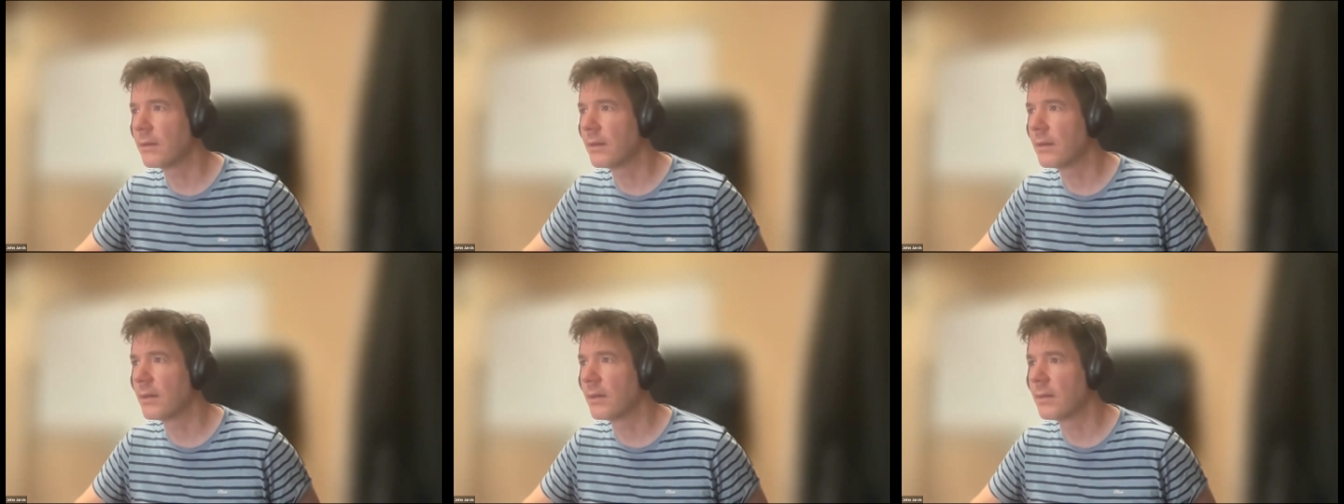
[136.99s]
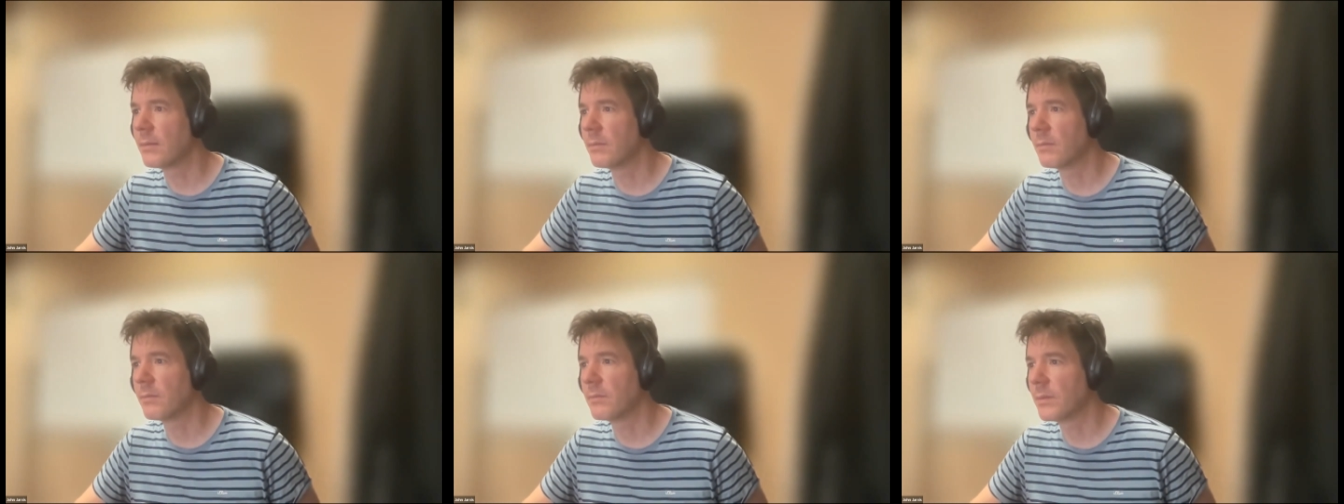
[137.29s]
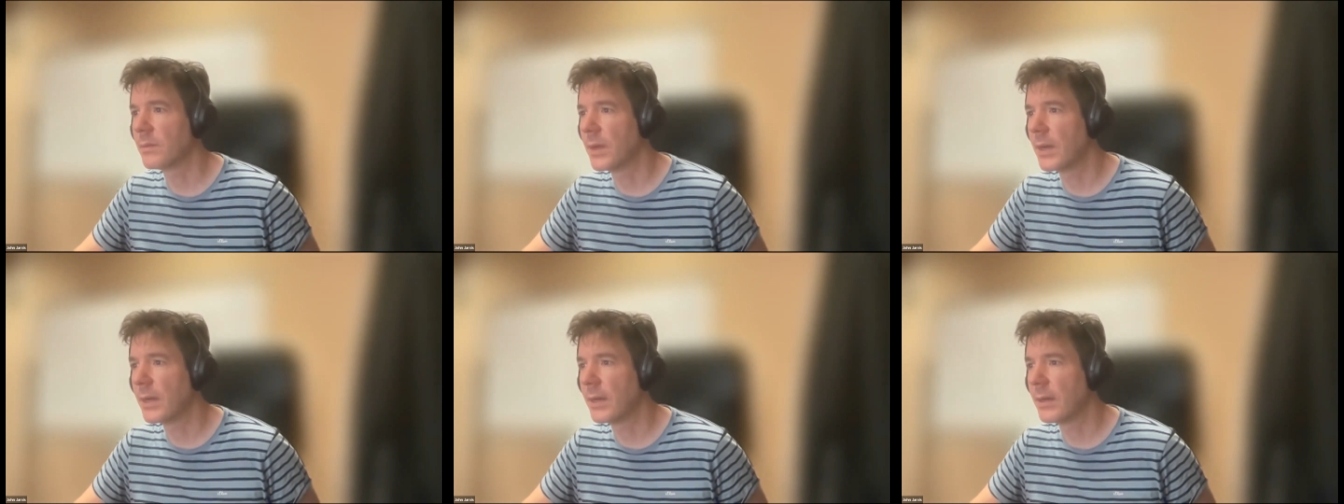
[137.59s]
Um,
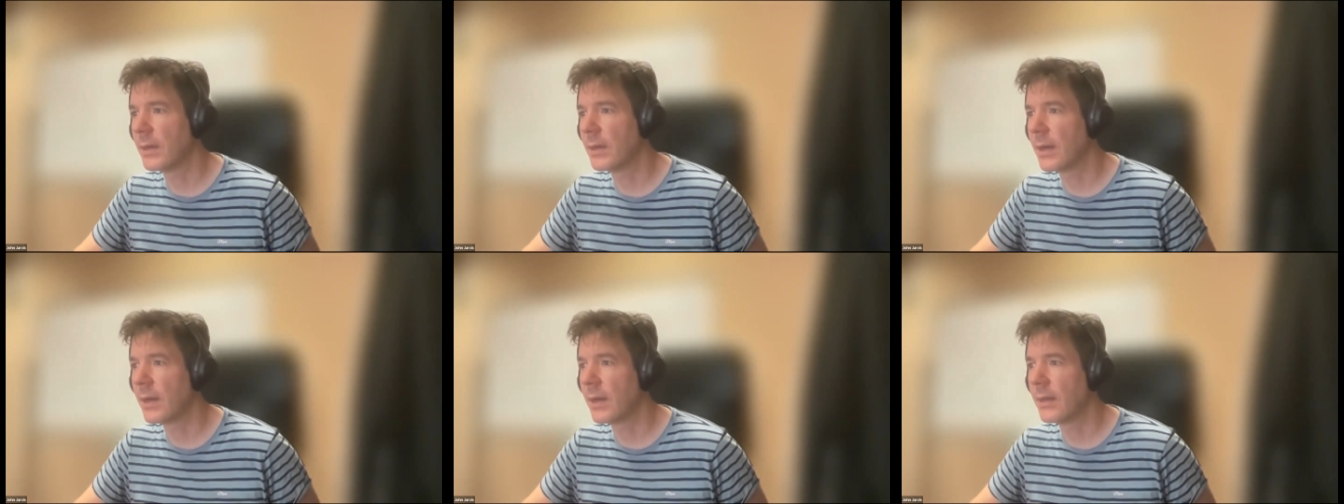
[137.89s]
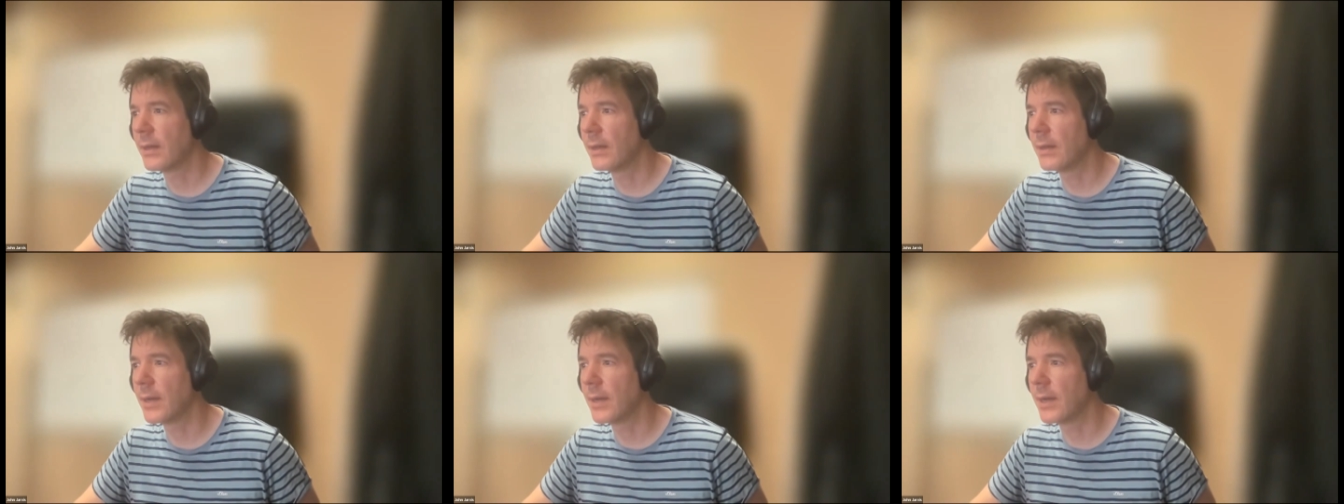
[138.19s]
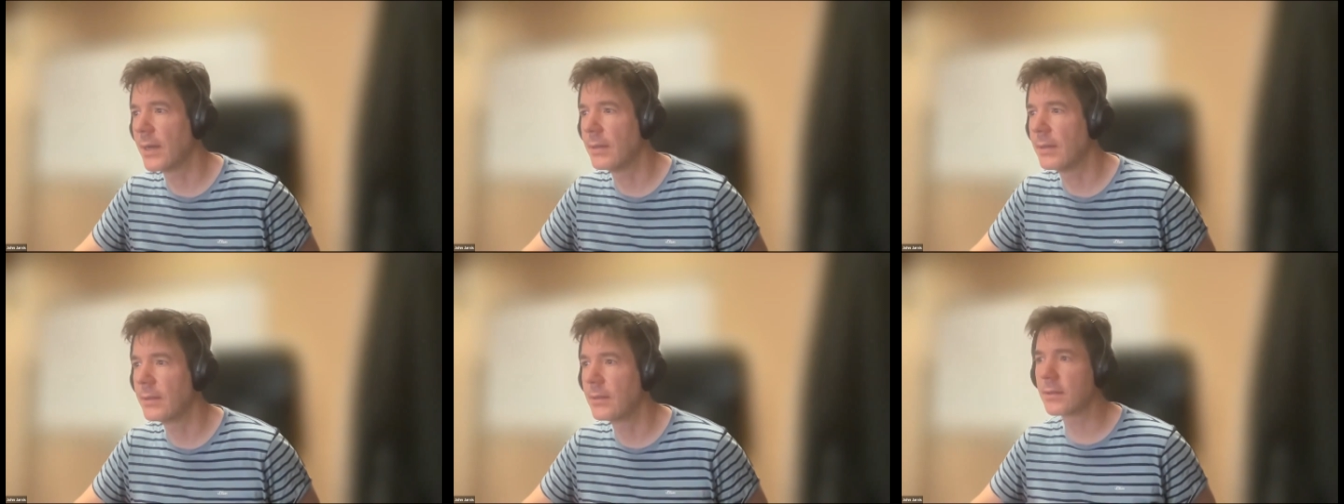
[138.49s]
I, I,
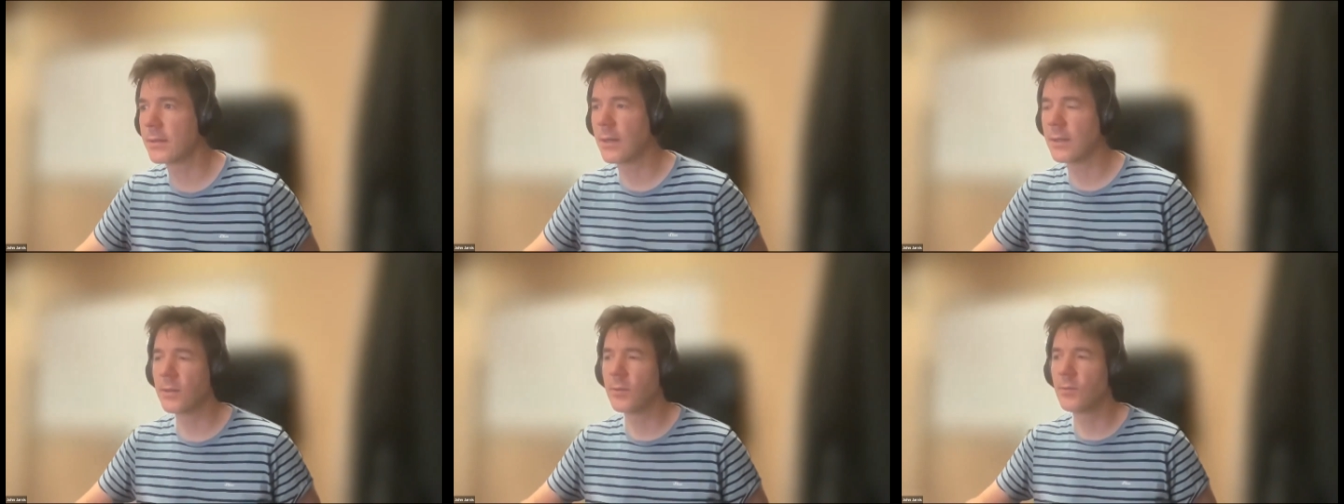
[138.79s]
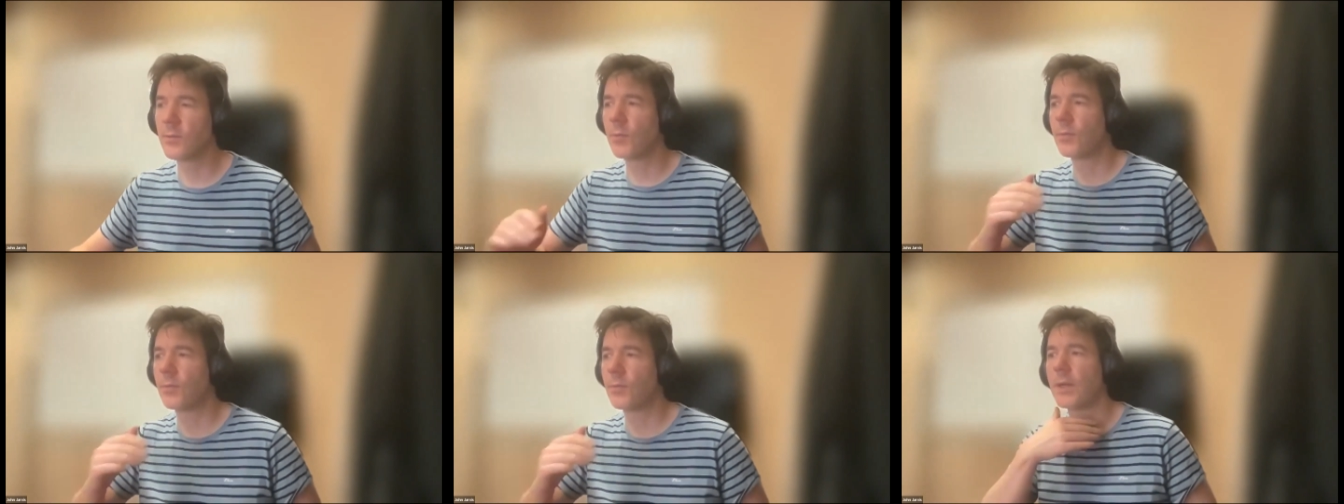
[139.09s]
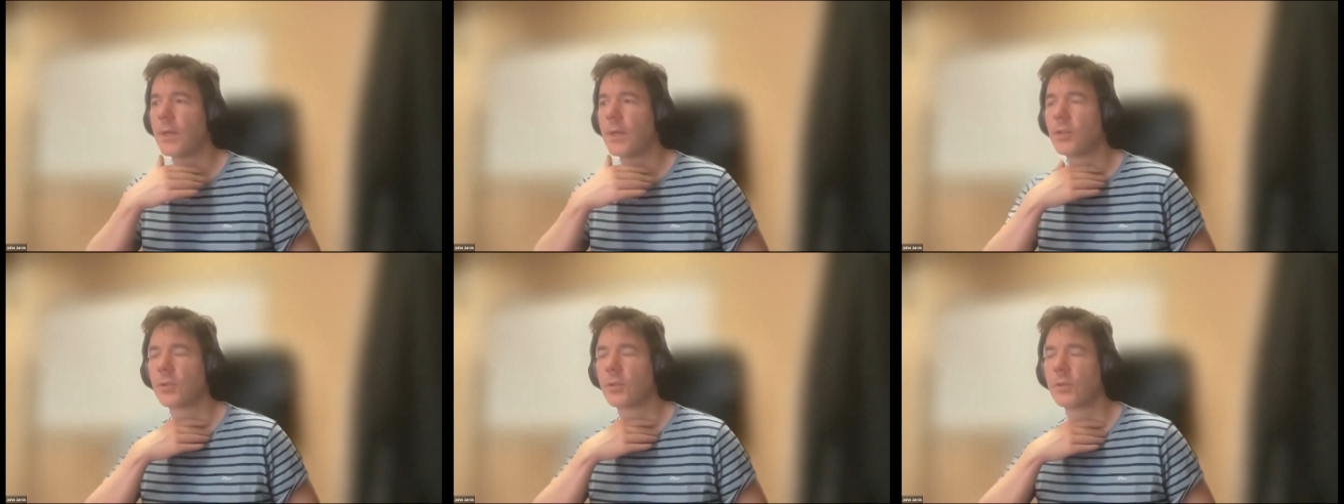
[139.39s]
I discussed this with
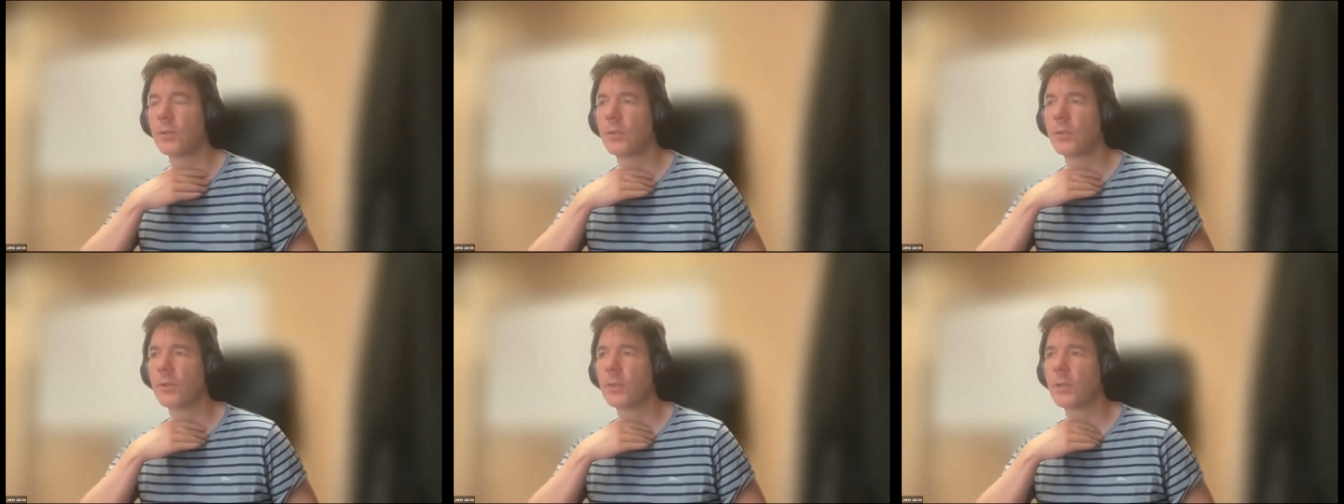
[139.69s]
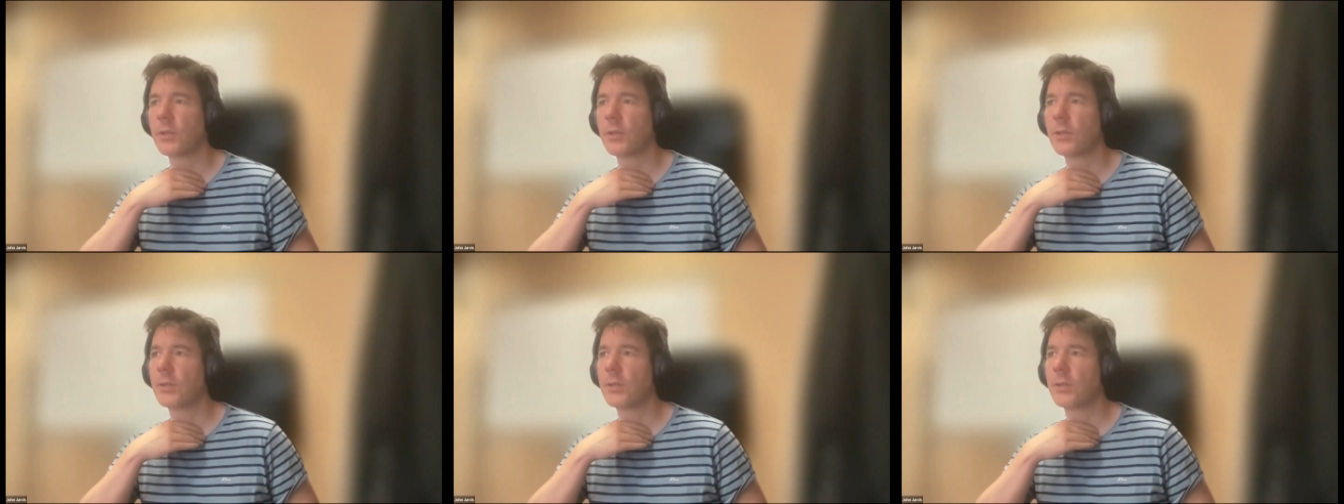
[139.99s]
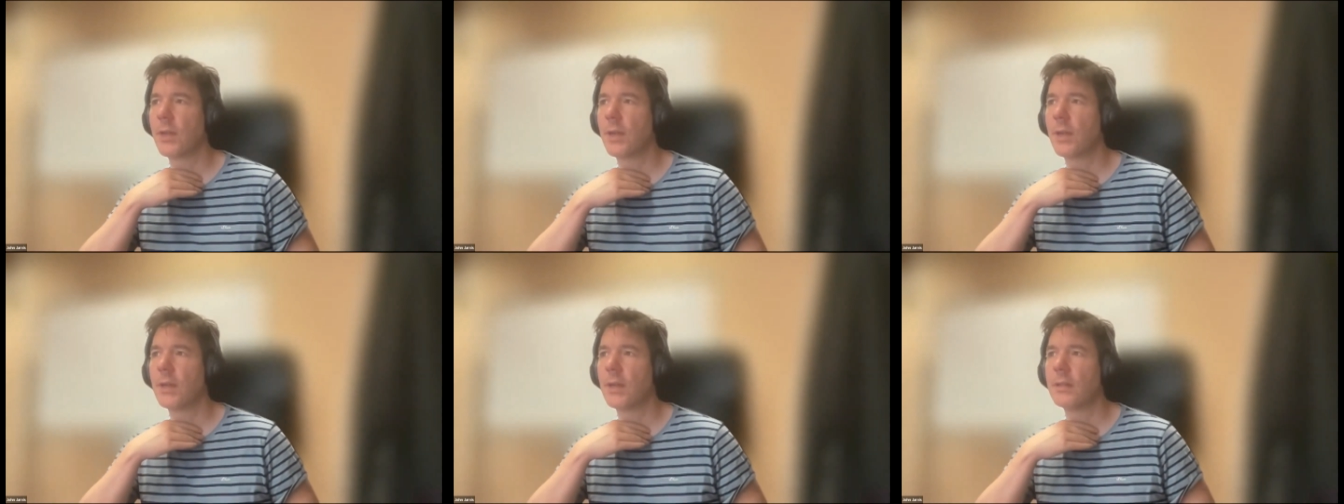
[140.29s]
Rachel
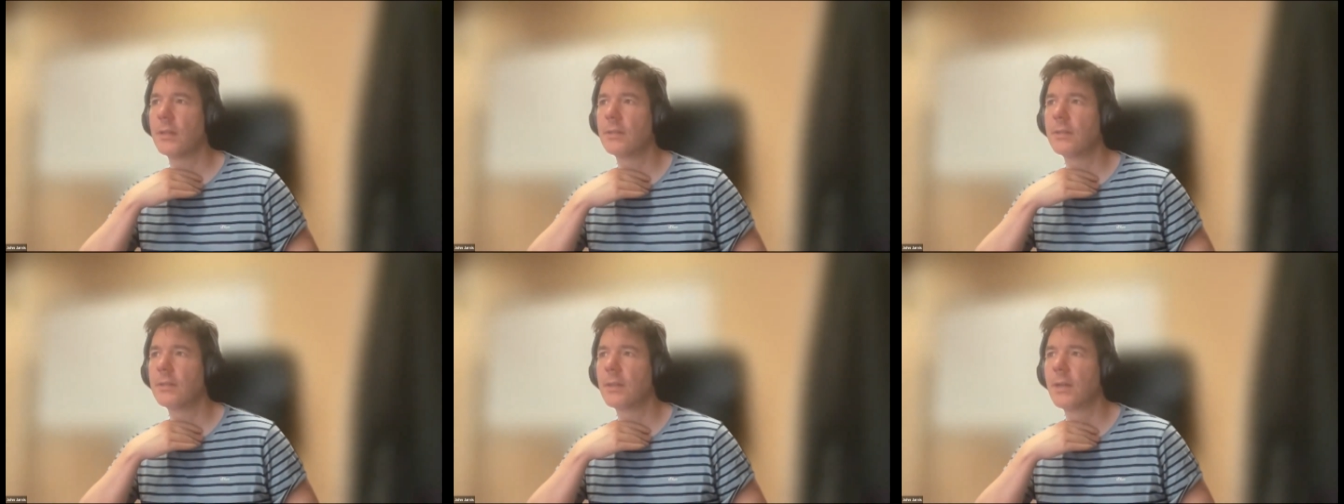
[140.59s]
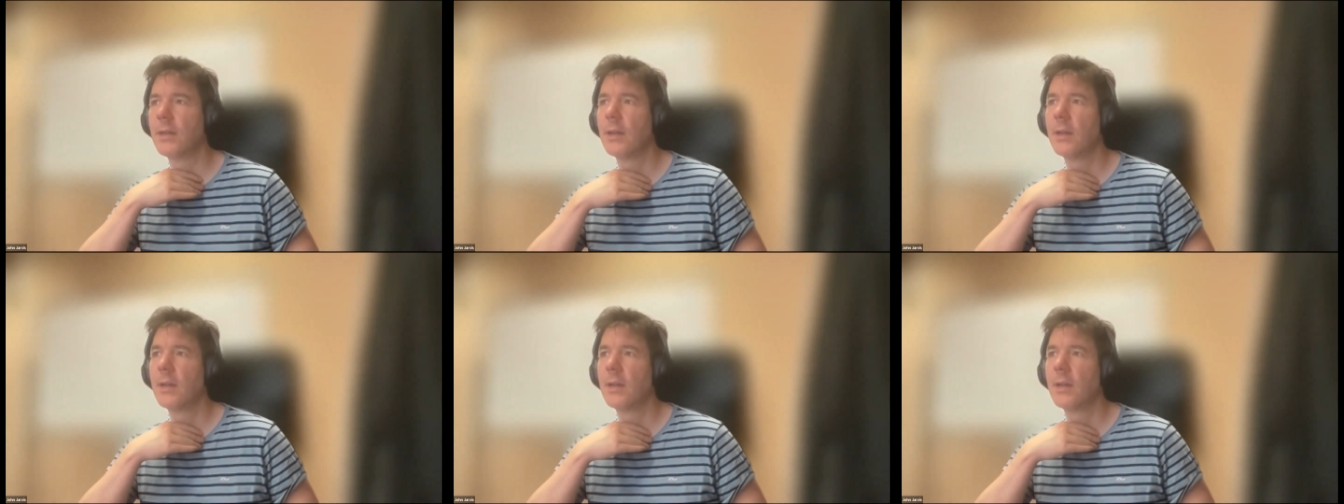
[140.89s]
earlier, and